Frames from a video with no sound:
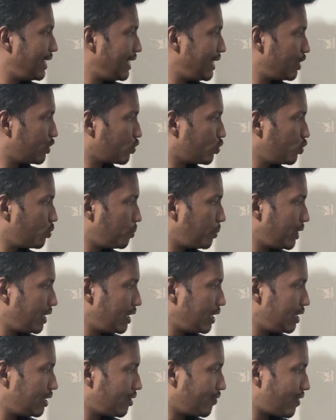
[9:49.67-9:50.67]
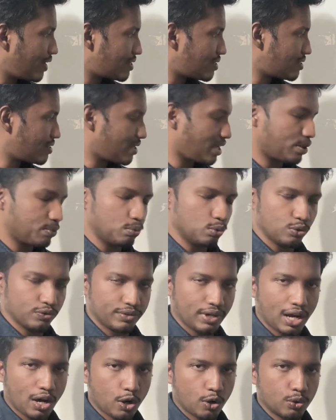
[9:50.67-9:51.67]
It could be the vessels that move
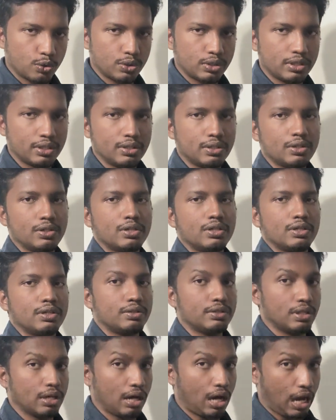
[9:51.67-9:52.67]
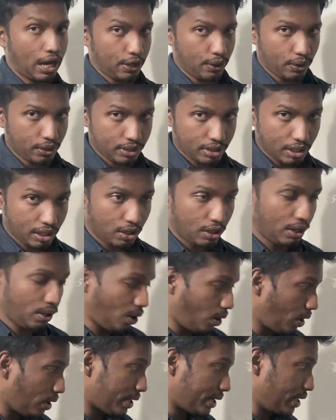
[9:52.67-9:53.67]
down, the aorta,
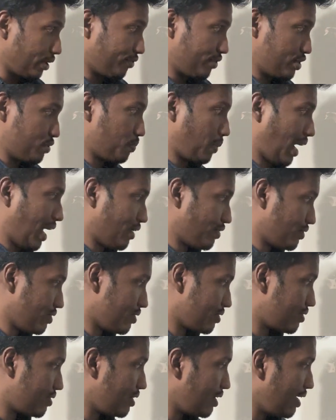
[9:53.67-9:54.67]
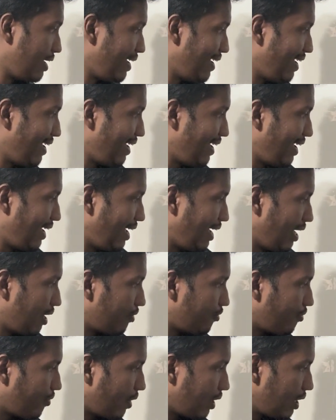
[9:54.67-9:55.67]
or any of its branches.
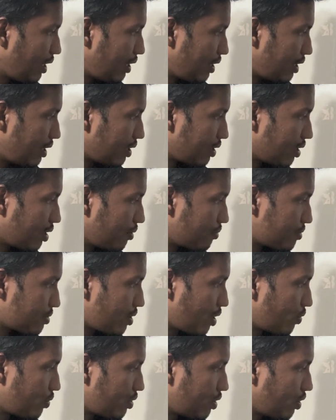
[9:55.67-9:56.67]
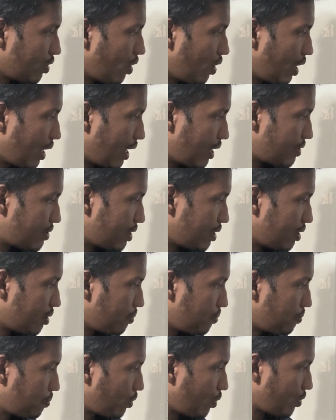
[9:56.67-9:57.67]
And finally, it comes down to the gonads and the
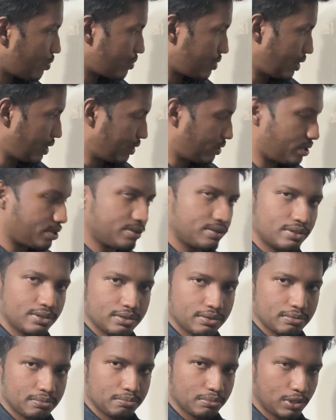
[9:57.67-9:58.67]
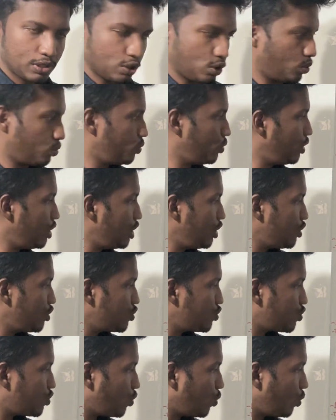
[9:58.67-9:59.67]
prostate below.
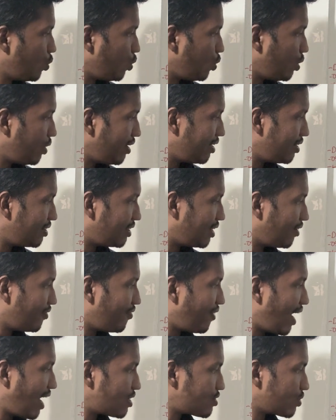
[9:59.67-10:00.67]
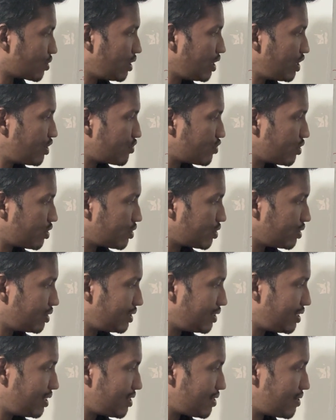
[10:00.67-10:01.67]
So the vasculature to
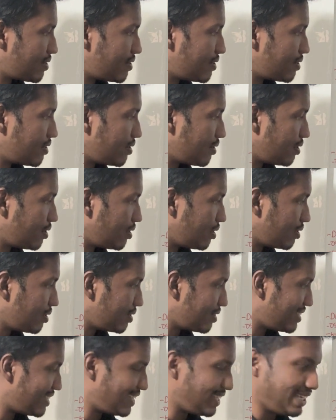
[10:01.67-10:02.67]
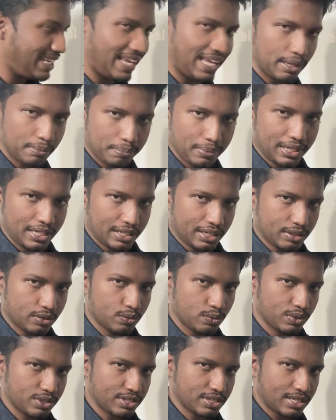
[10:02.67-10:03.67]
this TAP,
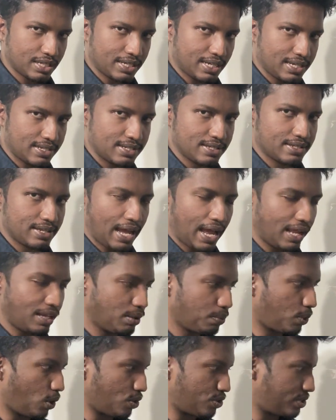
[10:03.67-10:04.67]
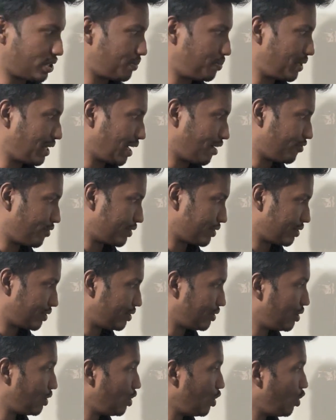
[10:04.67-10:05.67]
which is the testis and the prostate being
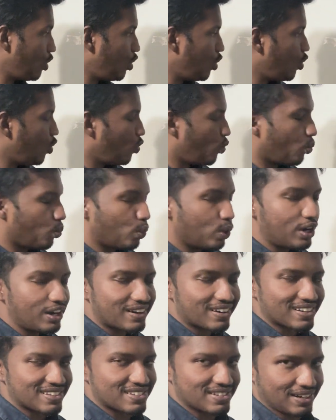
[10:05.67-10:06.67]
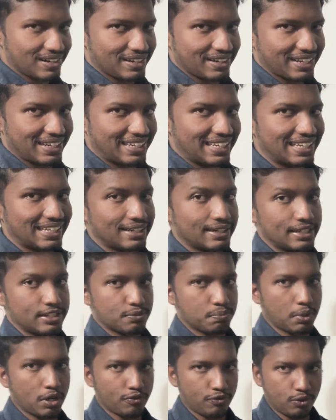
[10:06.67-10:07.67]
affected, will result in
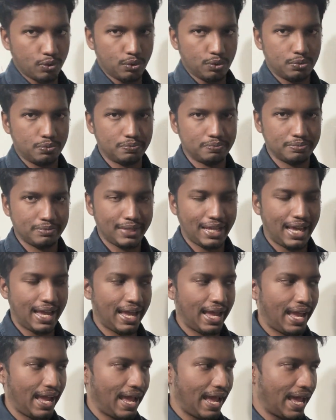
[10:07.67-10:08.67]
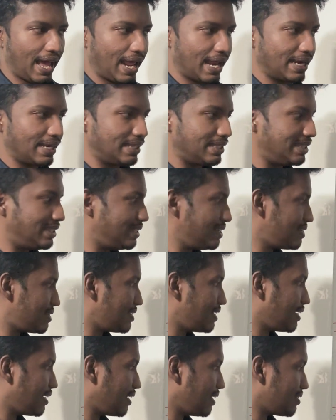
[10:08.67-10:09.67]
decreased blood flow. And this
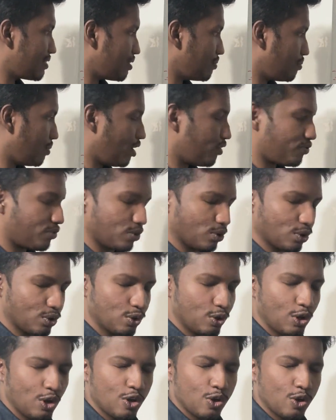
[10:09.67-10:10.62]
decrease in blood flow